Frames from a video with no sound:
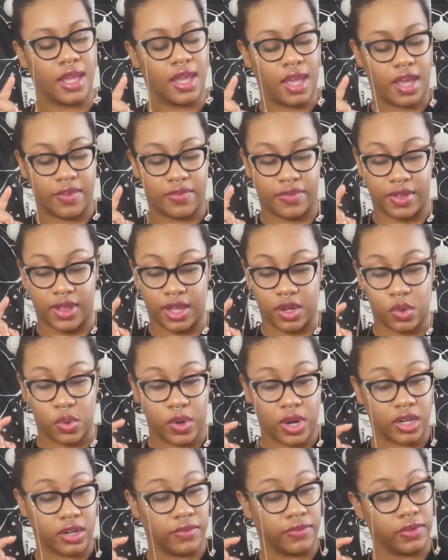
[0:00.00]
I feel like
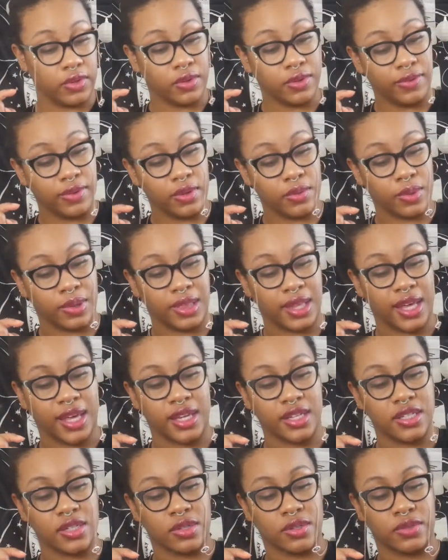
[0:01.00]
quite a few of you were
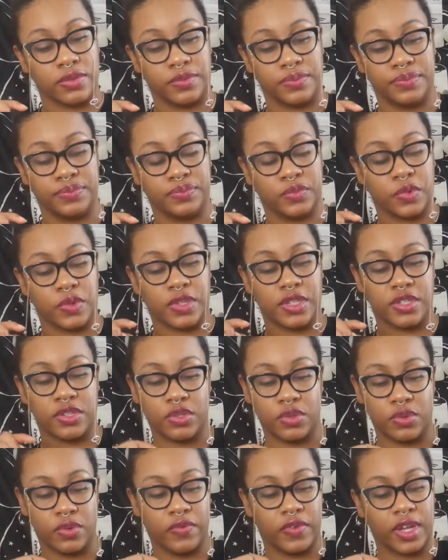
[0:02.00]
lied to with this 2 of